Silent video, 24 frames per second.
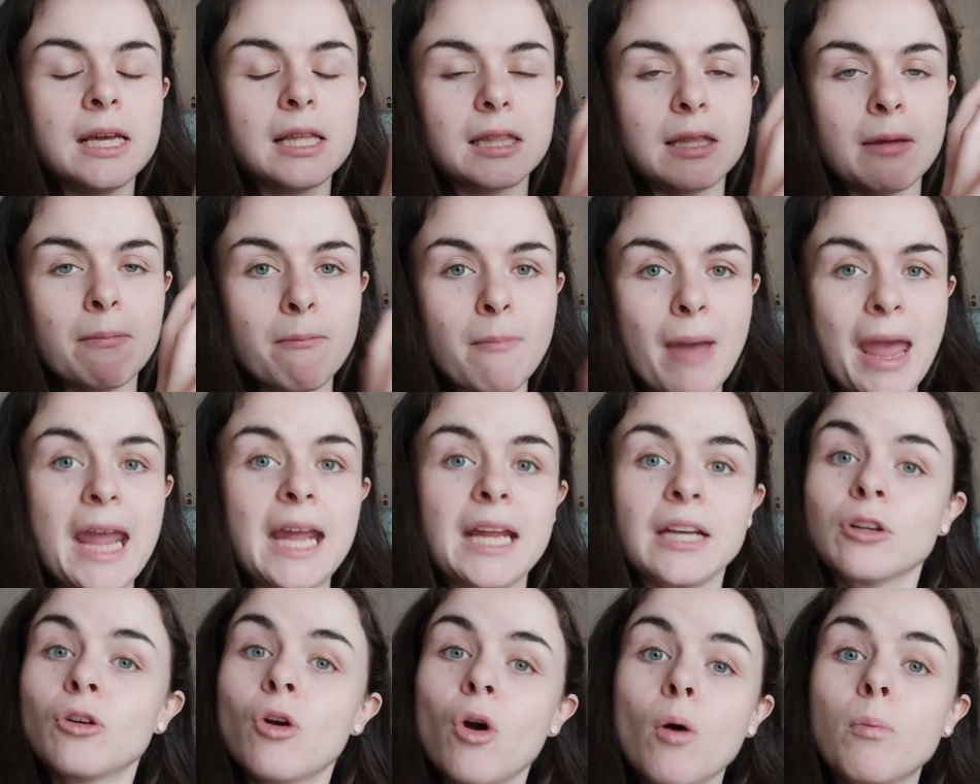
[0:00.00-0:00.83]
the
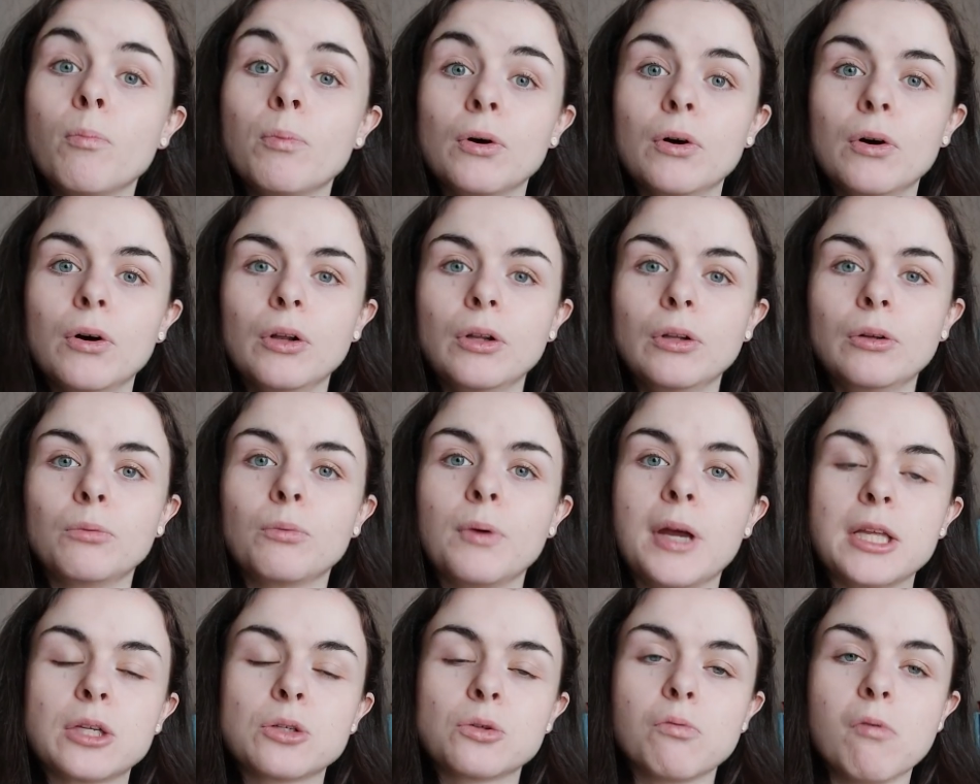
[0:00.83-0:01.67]
main couple,
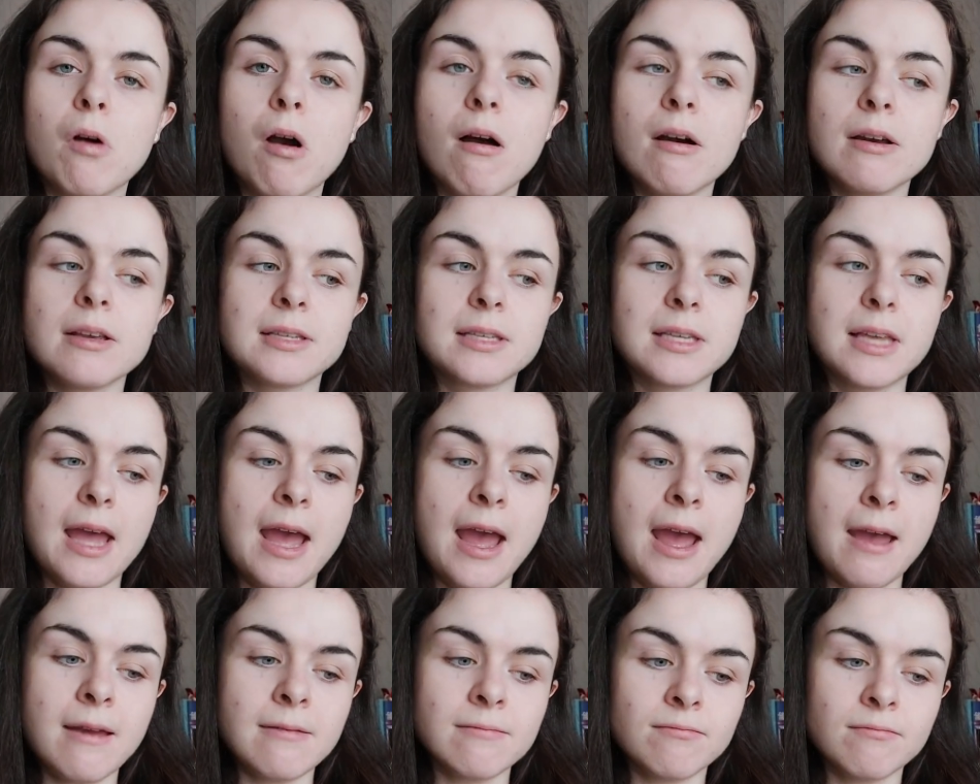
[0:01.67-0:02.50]
which was
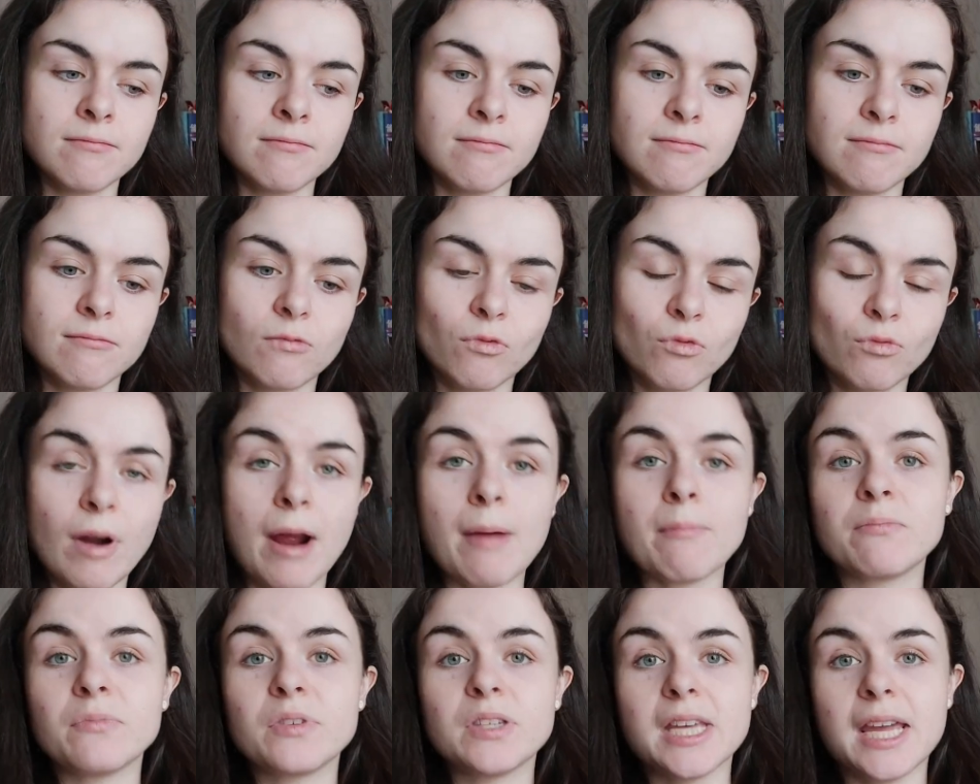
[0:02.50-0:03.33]

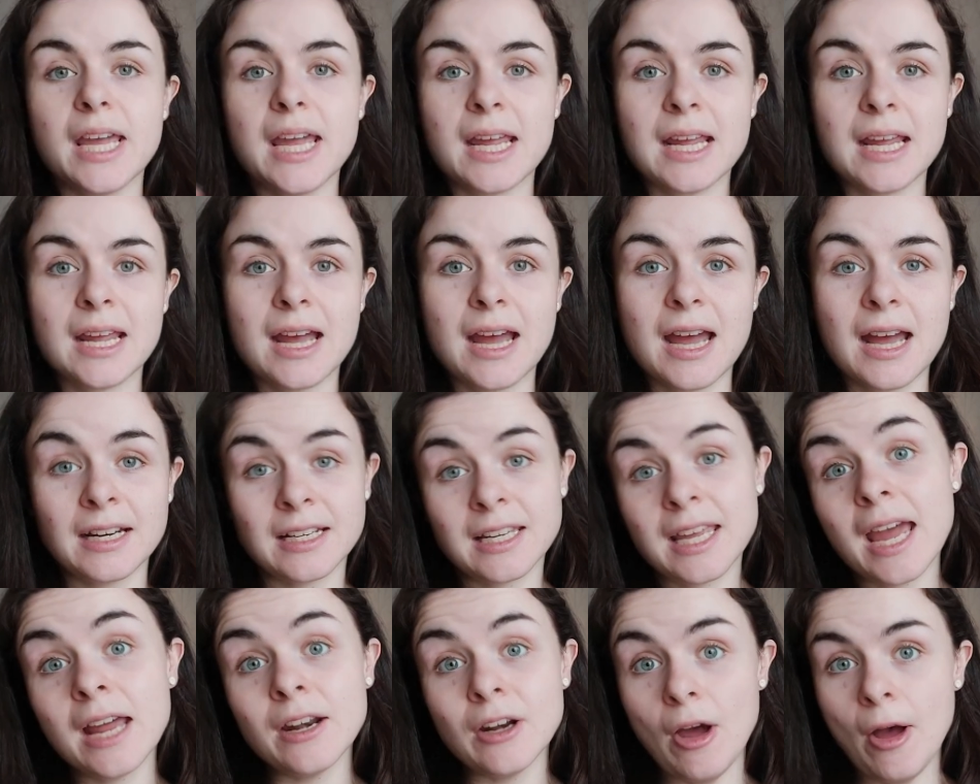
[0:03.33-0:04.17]
Ramsay and
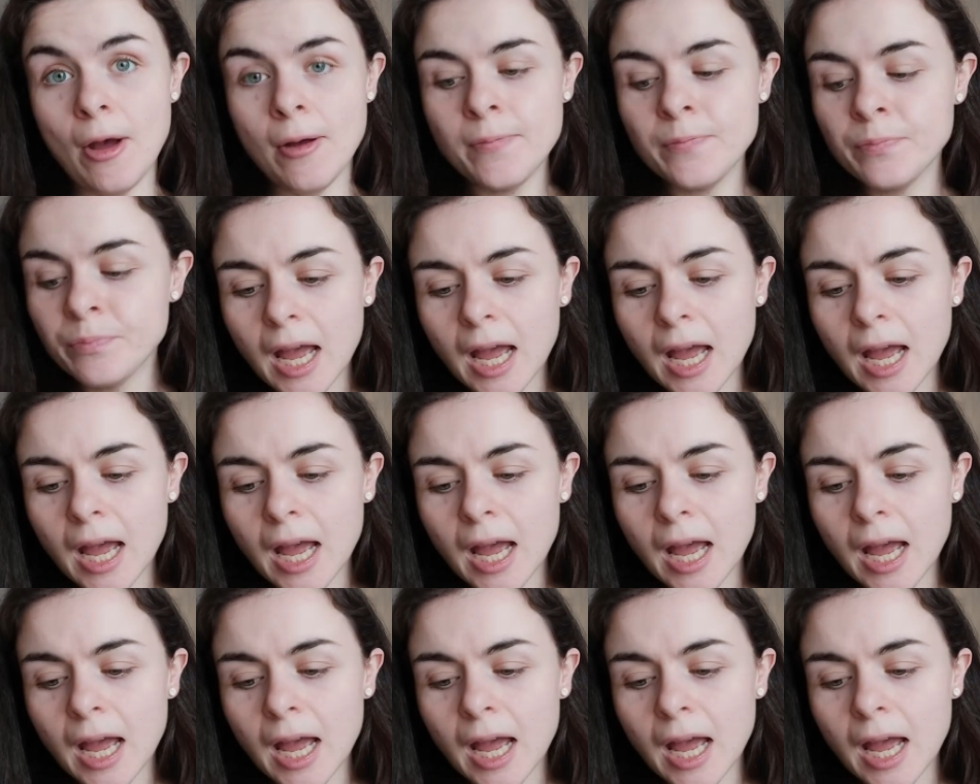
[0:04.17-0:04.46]
Kenna.